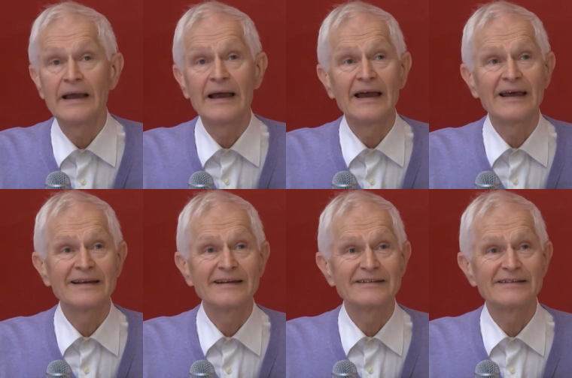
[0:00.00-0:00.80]

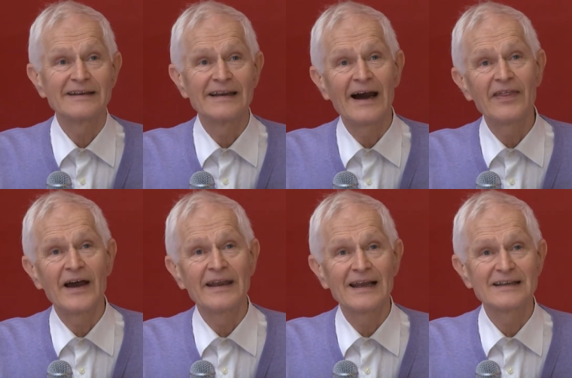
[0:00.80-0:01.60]
And in other
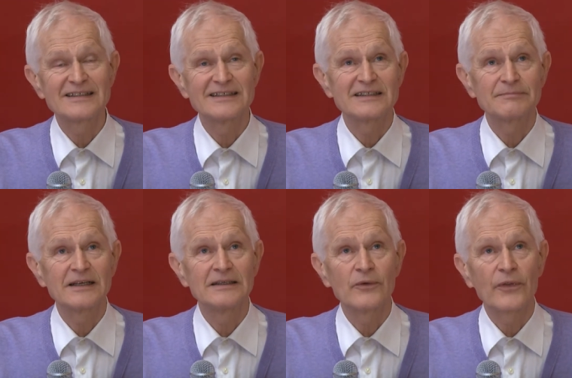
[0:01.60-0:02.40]
analysis,
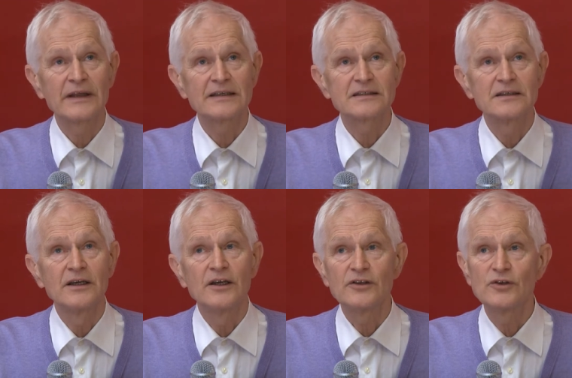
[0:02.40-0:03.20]
Martinus thinks,
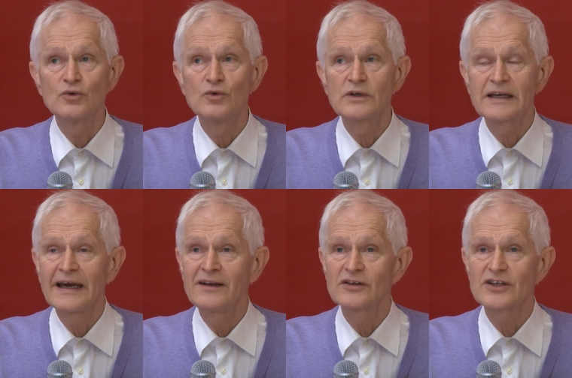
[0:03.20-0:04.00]
you
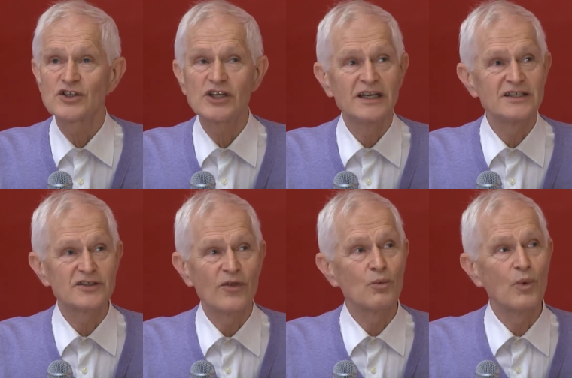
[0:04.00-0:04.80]
cannot change
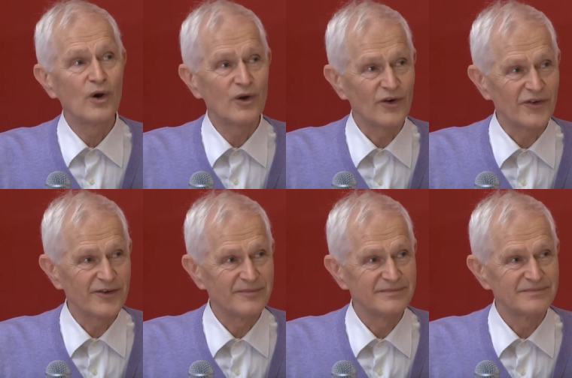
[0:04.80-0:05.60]
the
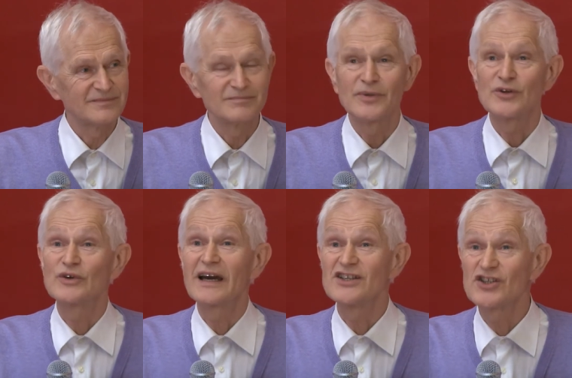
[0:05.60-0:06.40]
world, but you
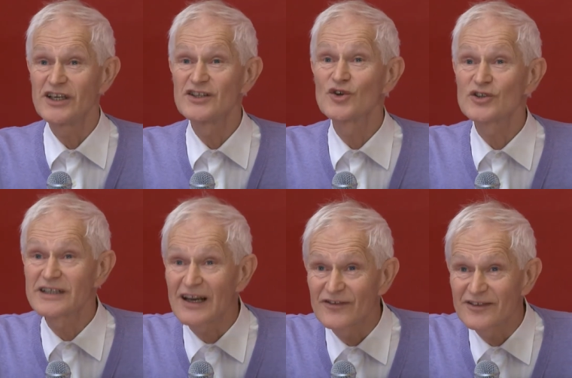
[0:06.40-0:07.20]
can change
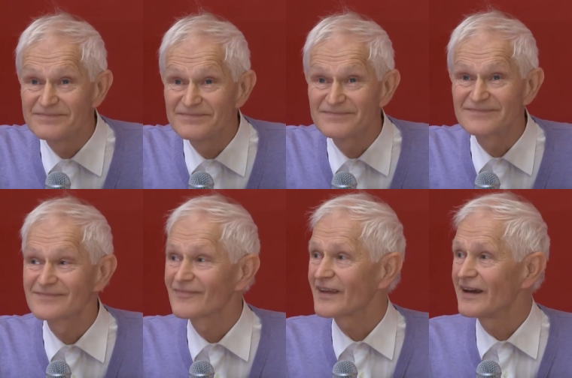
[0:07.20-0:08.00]
yourself.
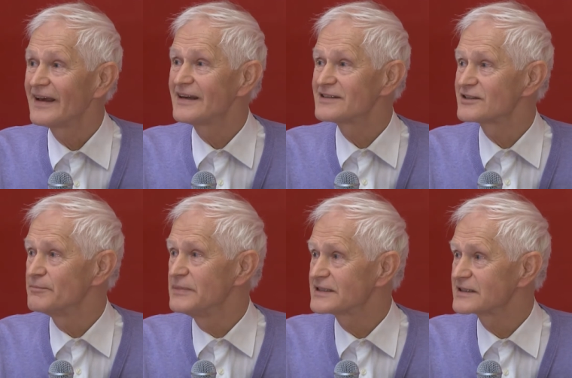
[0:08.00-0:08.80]
And that is the
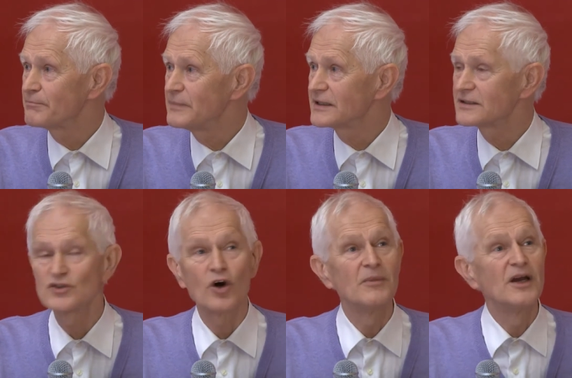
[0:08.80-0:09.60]
big
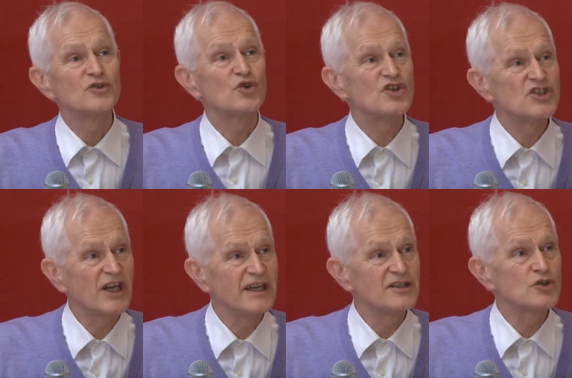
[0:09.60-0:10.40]
job, to
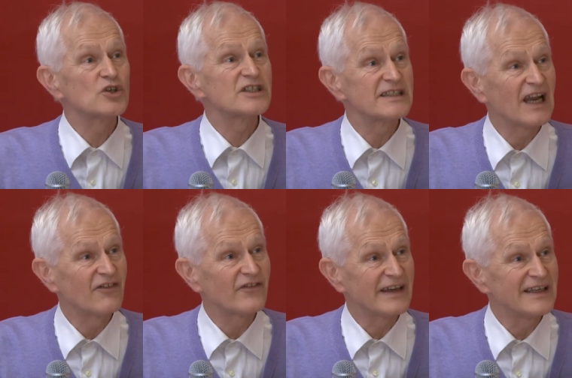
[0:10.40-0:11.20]
change
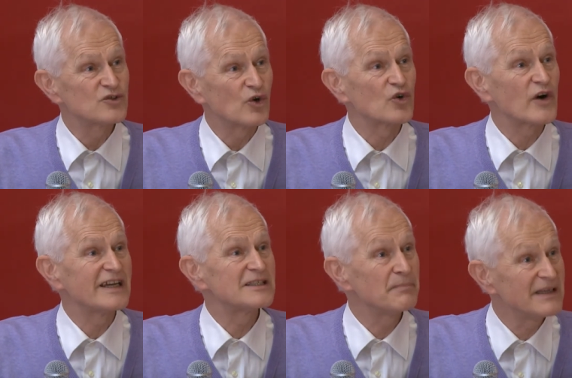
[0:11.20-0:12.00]
yourself into a
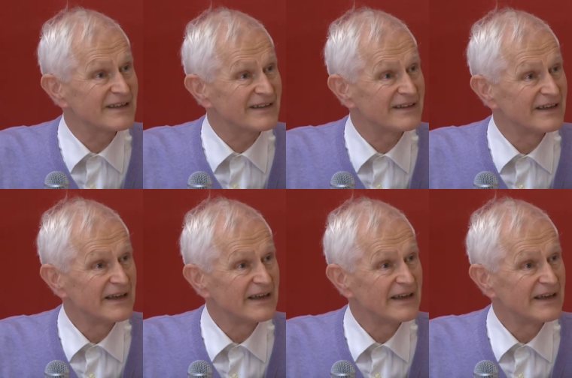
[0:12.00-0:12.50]
Christ being.